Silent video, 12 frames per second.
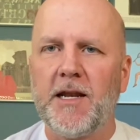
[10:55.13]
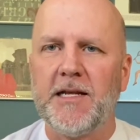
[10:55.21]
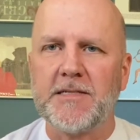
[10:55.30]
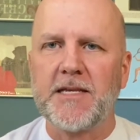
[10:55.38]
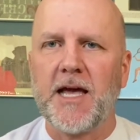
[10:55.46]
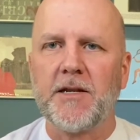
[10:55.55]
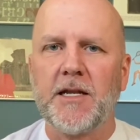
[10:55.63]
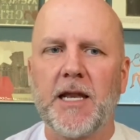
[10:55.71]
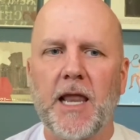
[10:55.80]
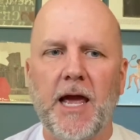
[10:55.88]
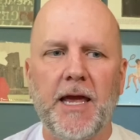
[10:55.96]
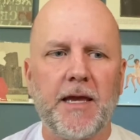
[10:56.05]
It sounded
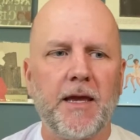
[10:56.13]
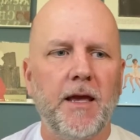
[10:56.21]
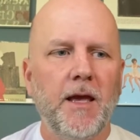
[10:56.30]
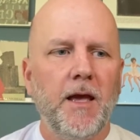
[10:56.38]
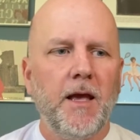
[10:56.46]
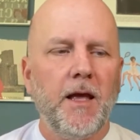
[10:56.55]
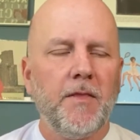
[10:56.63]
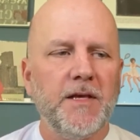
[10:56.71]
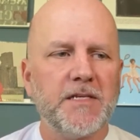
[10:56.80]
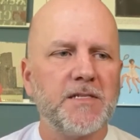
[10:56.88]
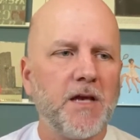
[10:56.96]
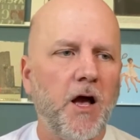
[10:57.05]
like
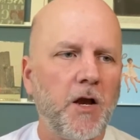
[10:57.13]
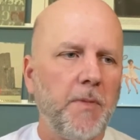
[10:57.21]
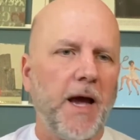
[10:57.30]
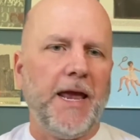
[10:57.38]
this song by